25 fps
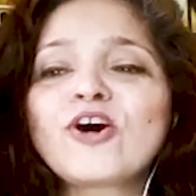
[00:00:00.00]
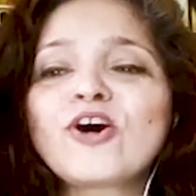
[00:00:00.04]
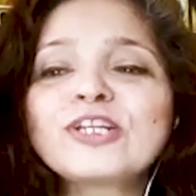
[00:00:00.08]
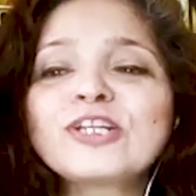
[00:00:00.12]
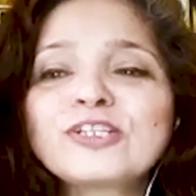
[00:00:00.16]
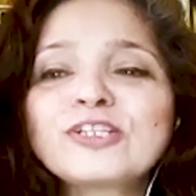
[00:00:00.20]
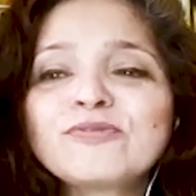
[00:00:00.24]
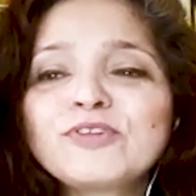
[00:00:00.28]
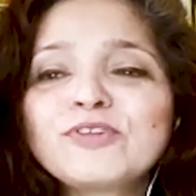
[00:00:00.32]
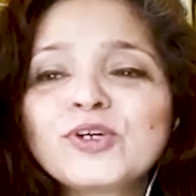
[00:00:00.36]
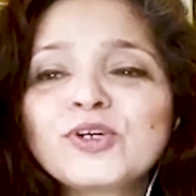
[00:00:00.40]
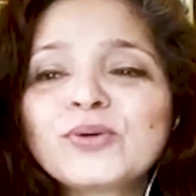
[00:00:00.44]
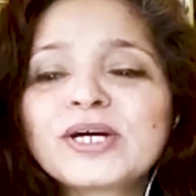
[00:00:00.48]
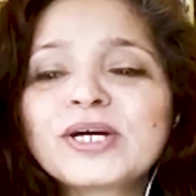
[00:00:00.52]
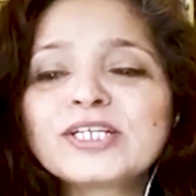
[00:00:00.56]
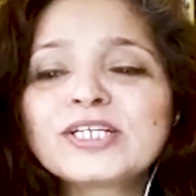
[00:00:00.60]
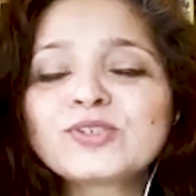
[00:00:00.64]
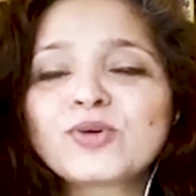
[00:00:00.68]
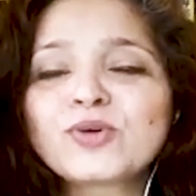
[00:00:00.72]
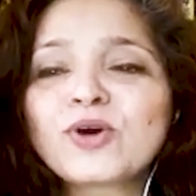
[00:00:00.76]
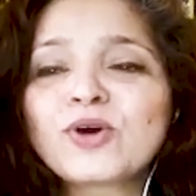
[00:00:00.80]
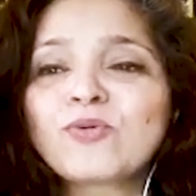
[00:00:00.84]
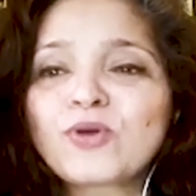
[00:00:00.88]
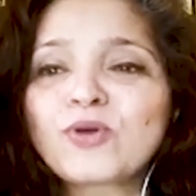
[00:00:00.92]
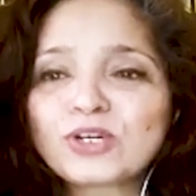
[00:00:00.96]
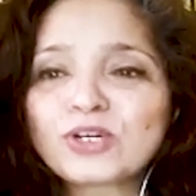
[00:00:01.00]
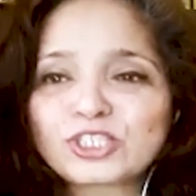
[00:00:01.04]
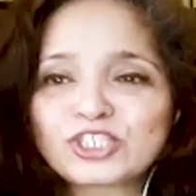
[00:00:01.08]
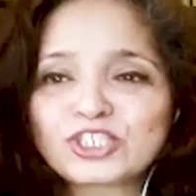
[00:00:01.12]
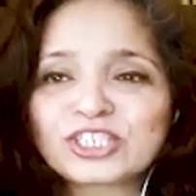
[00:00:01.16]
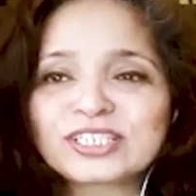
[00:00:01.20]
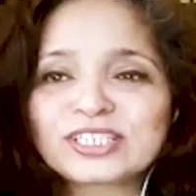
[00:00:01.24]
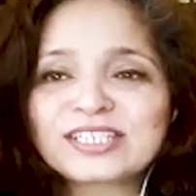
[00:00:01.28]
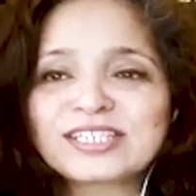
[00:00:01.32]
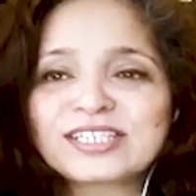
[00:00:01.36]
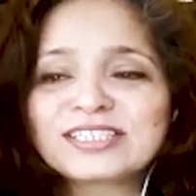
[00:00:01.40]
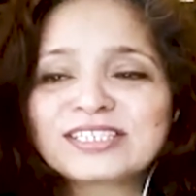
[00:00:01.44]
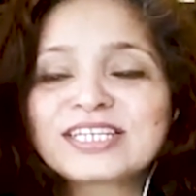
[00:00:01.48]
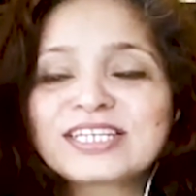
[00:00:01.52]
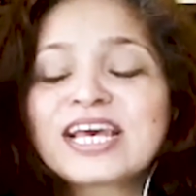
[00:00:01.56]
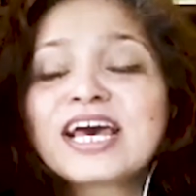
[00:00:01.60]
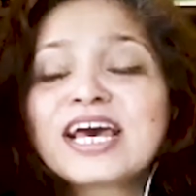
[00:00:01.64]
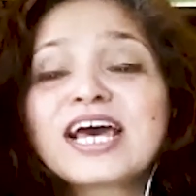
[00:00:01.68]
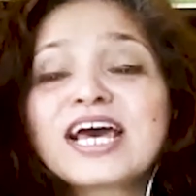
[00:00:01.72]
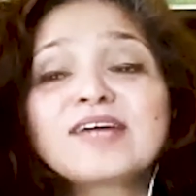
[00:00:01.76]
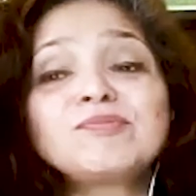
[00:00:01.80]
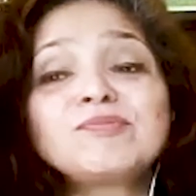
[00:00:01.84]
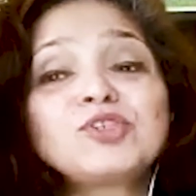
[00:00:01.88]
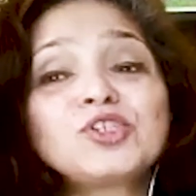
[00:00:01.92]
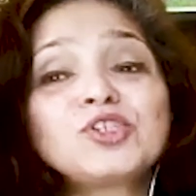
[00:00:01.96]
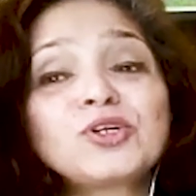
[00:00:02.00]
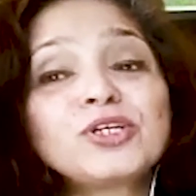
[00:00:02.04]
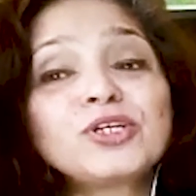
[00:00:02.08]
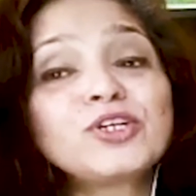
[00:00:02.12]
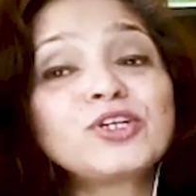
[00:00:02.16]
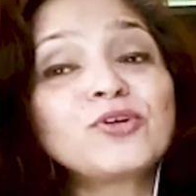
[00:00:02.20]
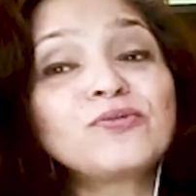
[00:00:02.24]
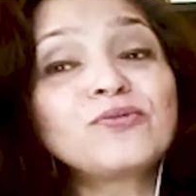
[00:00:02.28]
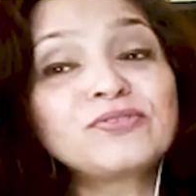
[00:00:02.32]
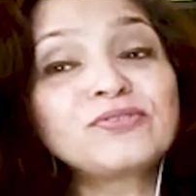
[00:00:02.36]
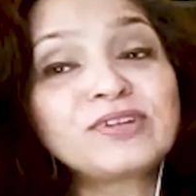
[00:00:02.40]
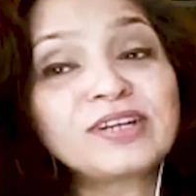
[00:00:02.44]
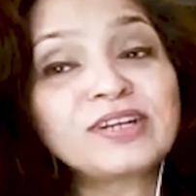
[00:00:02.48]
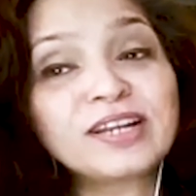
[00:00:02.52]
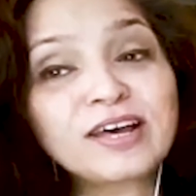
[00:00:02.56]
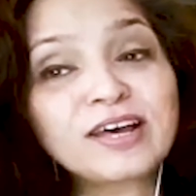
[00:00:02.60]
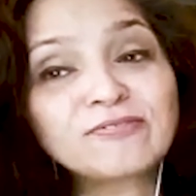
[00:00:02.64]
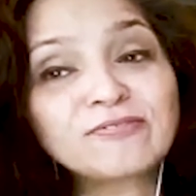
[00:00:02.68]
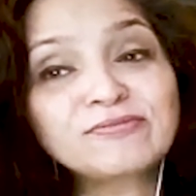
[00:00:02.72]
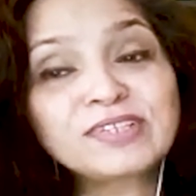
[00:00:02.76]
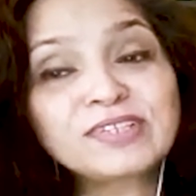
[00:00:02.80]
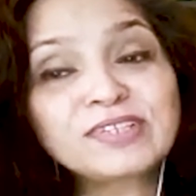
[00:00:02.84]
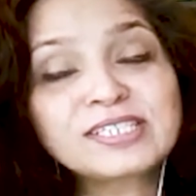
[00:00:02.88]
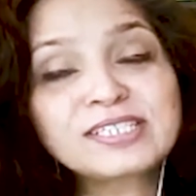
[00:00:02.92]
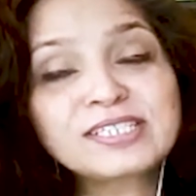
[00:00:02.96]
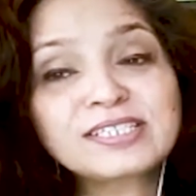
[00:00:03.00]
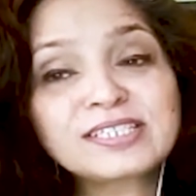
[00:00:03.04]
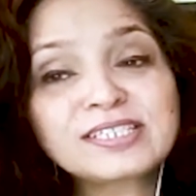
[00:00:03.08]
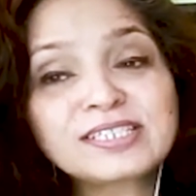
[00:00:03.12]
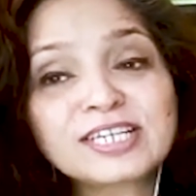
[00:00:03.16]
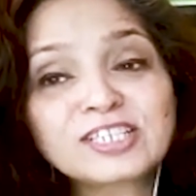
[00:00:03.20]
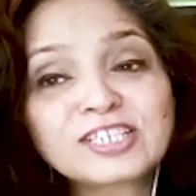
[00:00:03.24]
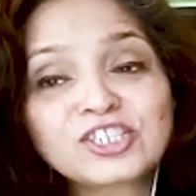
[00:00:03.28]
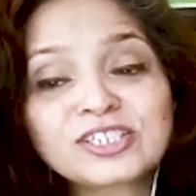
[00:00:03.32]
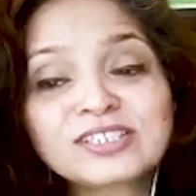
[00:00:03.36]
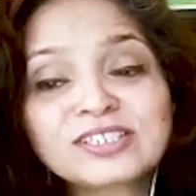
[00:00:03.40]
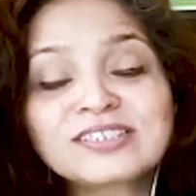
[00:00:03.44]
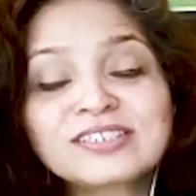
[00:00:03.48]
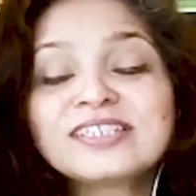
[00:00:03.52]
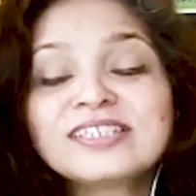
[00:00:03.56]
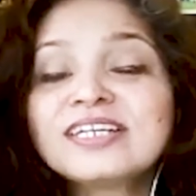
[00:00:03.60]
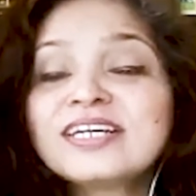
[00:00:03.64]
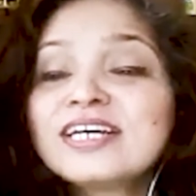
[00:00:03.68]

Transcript: the viewers who are watching this, I'm sure you would love this session.